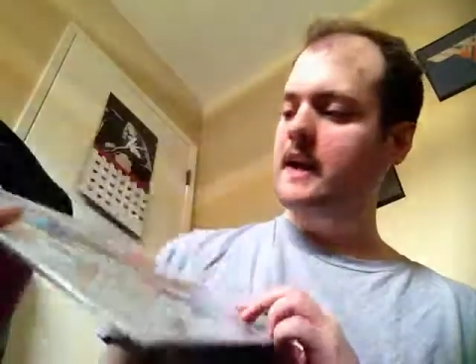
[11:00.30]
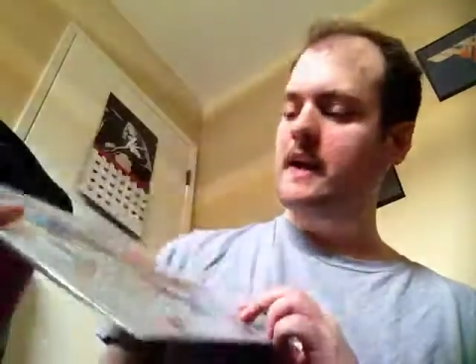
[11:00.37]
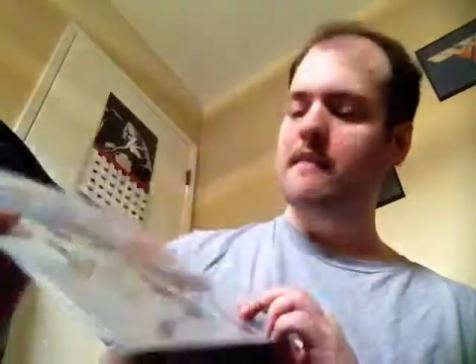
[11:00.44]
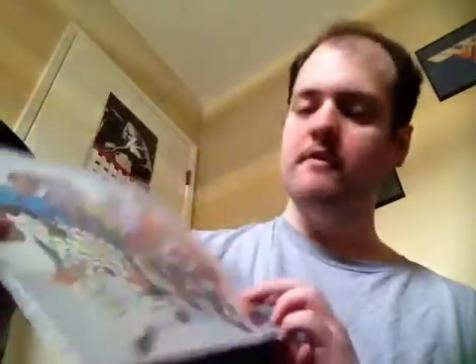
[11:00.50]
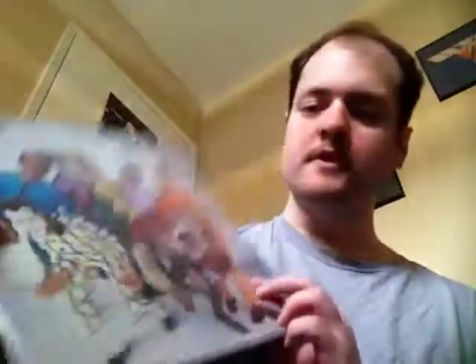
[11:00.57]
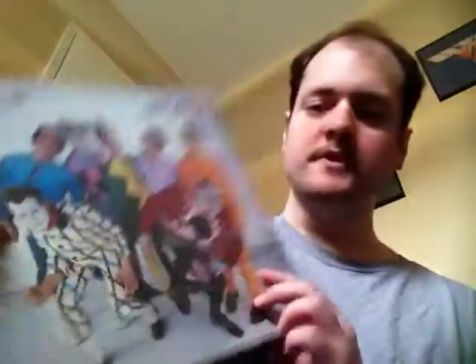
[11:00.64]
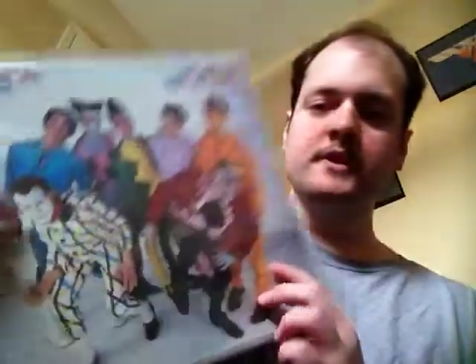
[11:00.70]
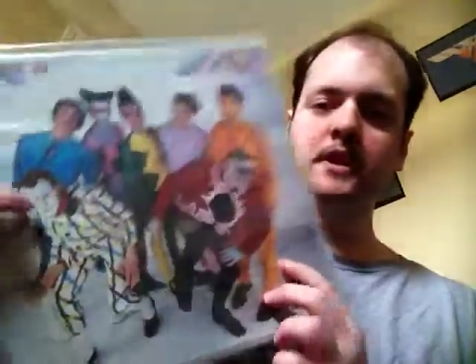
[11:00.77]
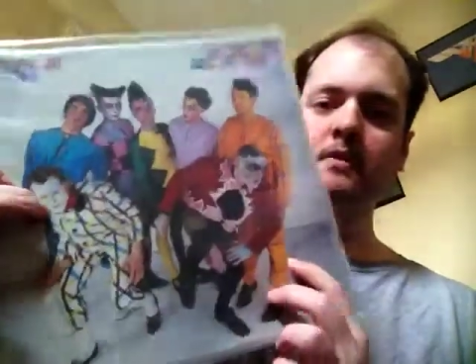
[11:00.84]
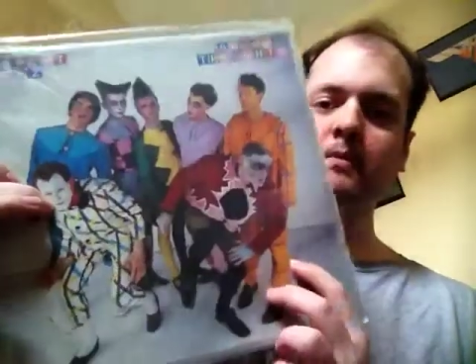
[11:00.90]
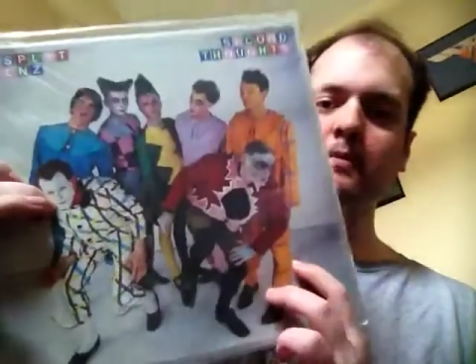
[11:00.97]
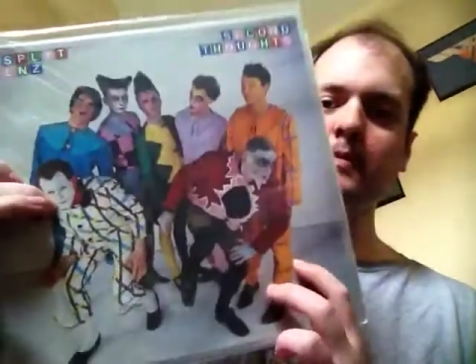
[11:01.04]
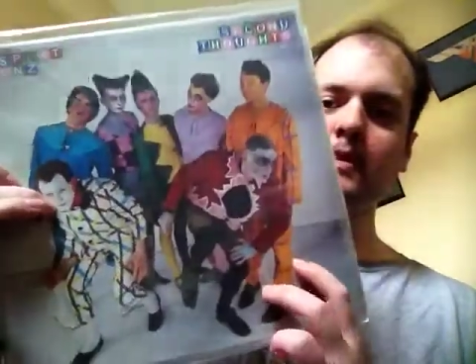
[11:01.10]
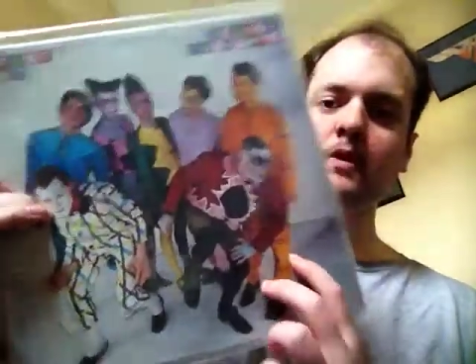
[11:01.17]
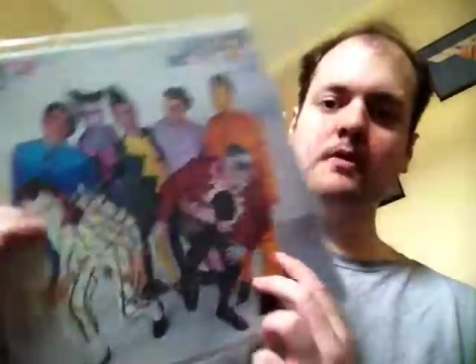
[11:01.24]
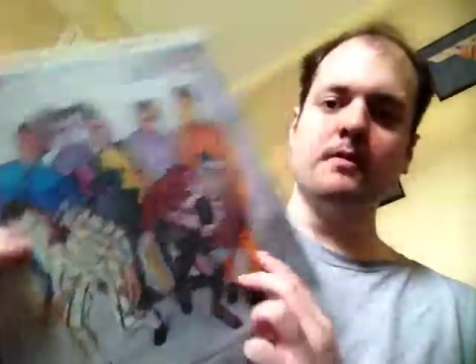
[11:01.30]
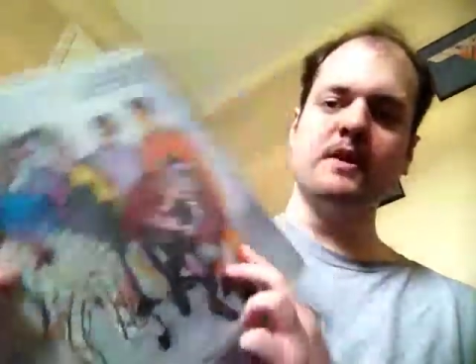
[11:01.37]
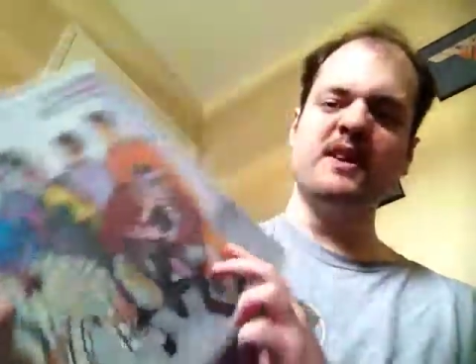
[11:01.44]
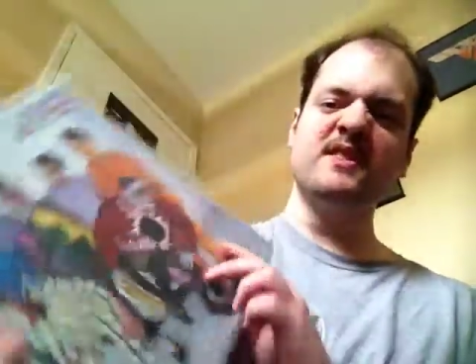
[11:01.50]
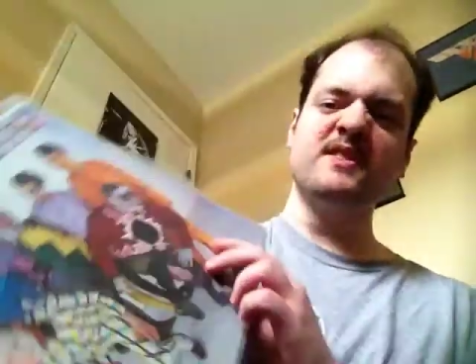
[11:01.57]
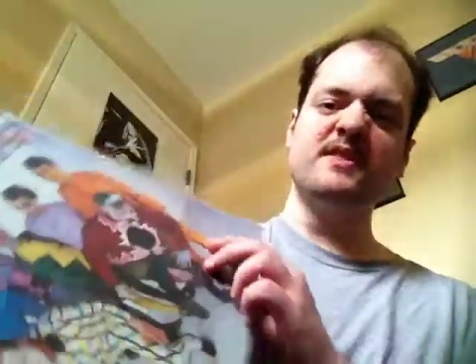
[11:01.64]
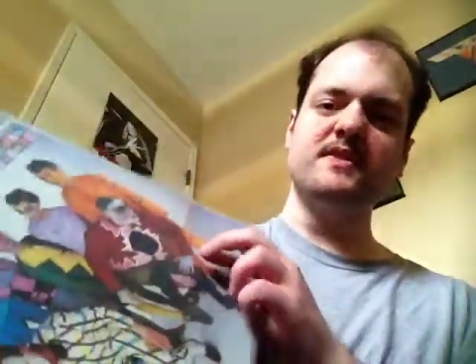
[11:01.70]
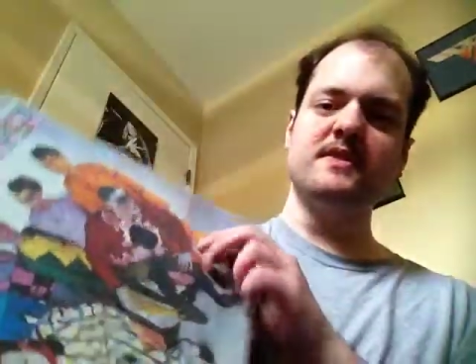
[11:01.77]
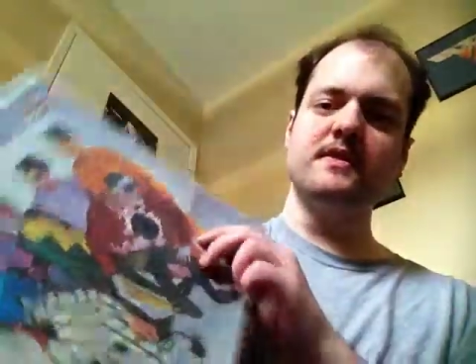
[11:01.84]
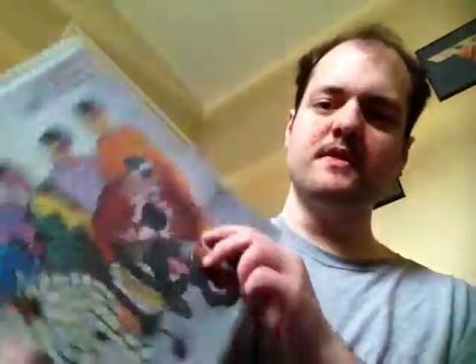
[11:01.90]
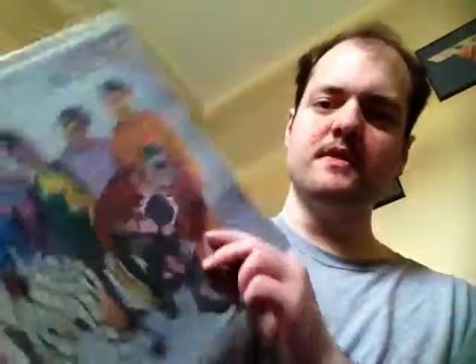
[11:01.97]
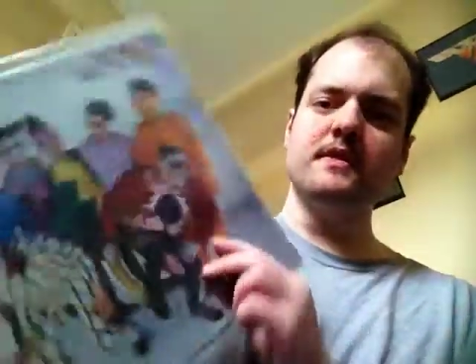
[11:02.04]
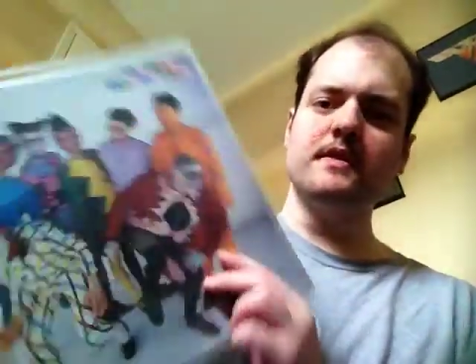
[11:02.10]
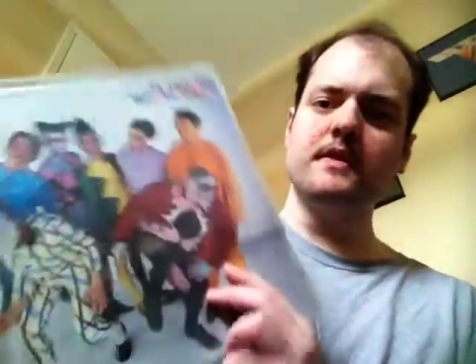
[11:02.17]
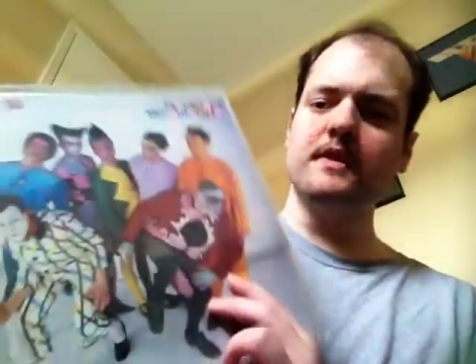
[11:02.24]
I have this album, you know, because
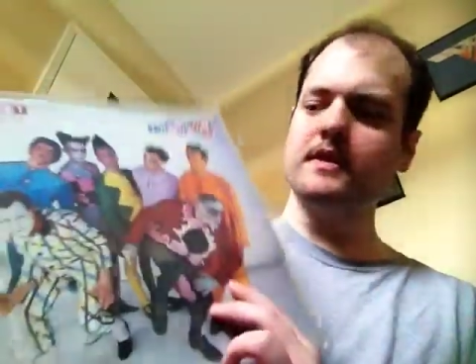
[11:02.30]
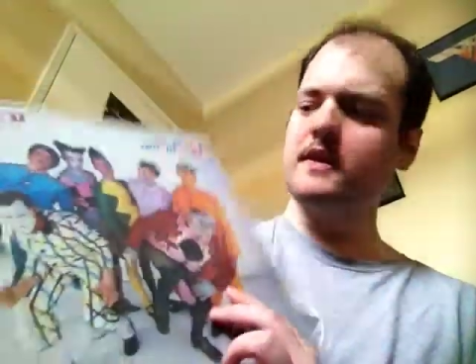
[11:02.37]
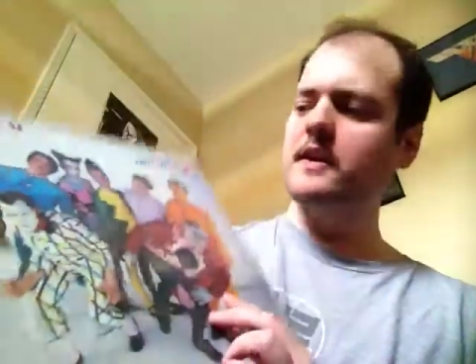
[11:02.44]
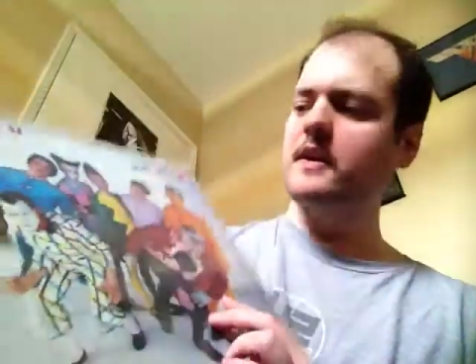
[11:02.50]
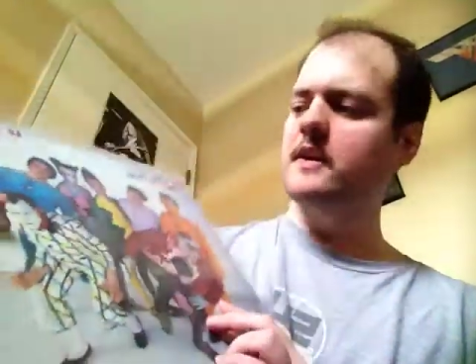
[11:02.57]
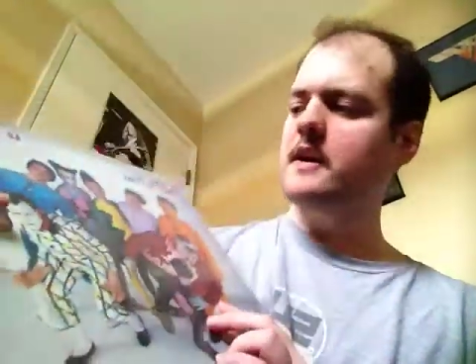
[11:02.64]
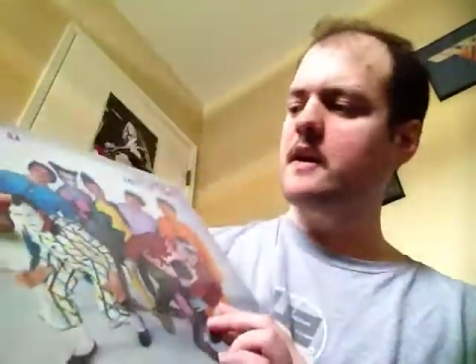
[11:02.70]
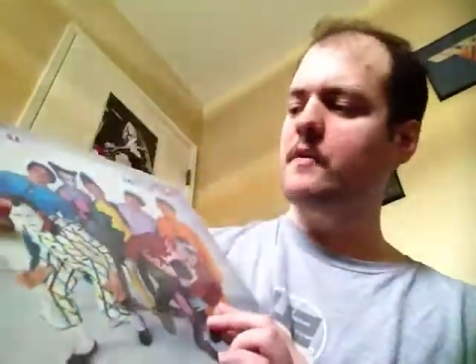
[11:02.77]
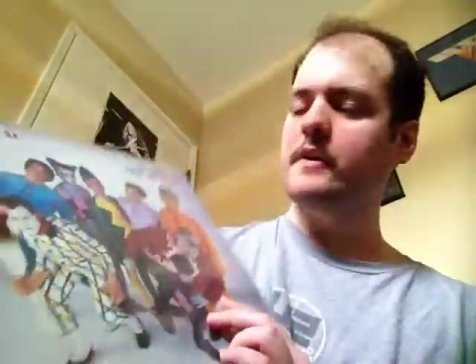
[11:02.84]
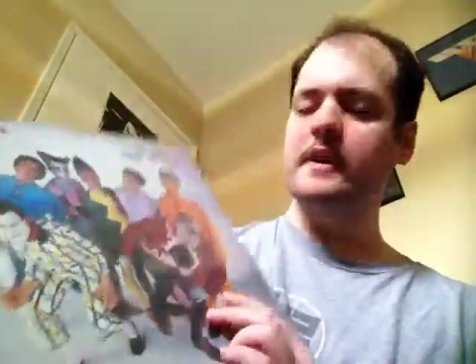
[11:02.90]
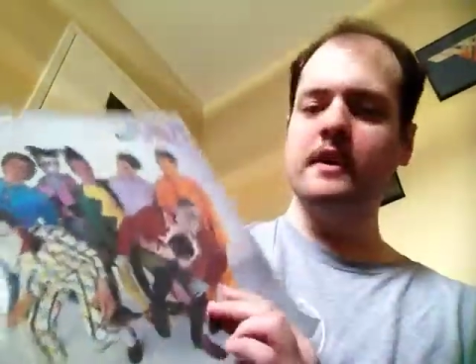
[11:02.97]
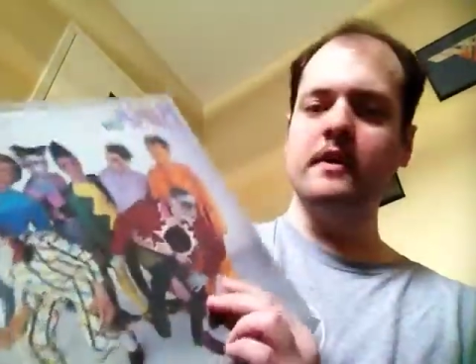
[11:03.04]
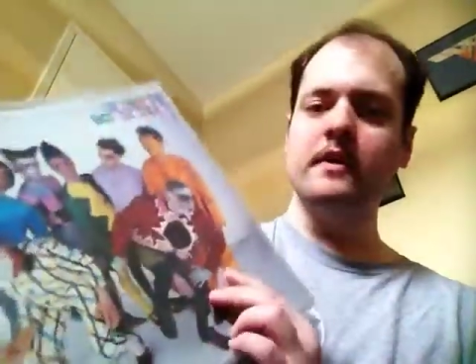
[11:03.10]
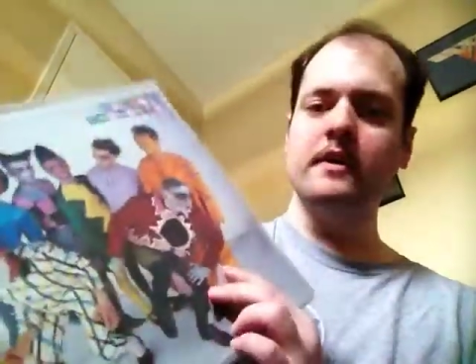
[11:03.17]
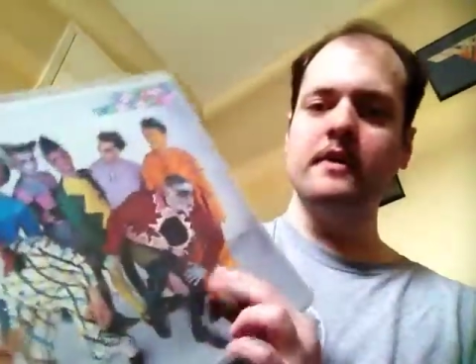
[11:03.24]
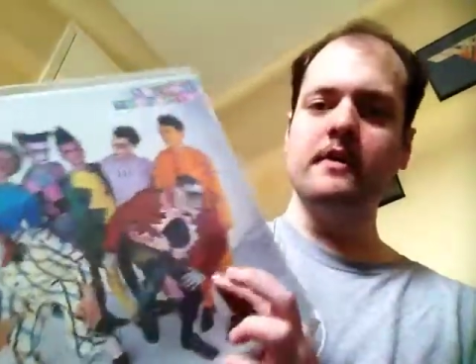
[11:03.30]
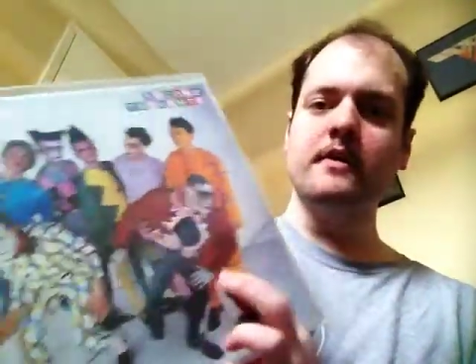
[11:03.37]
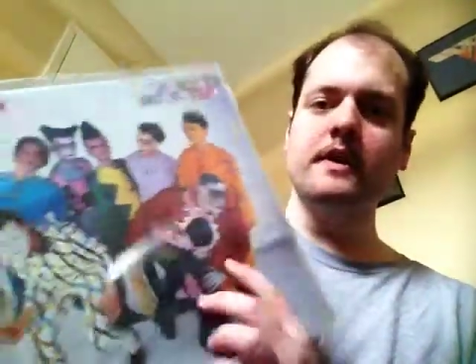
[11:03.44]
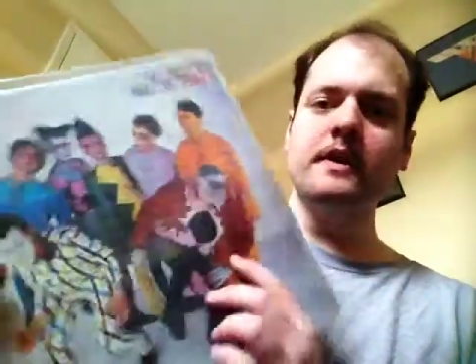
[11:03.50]
out here in